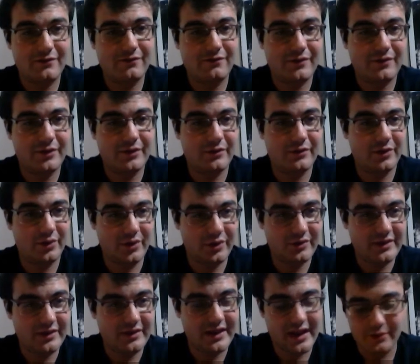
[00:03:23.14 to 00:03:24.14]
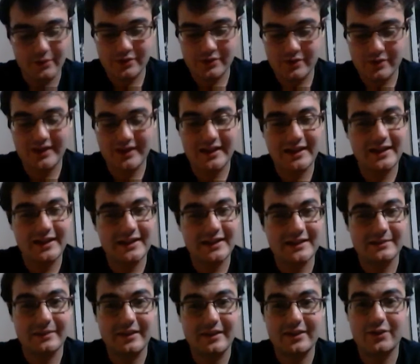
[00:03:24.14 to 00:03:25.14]
yeah, it was very good getting to
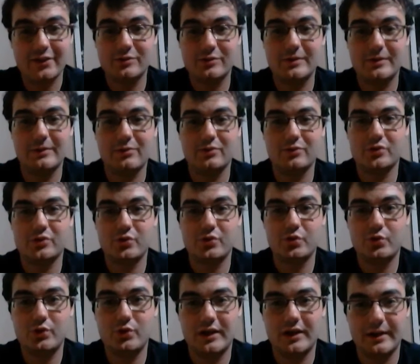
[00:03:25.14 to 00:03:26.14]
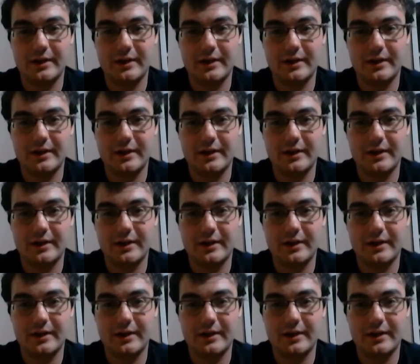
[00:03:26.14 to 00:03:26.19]
meet those people too.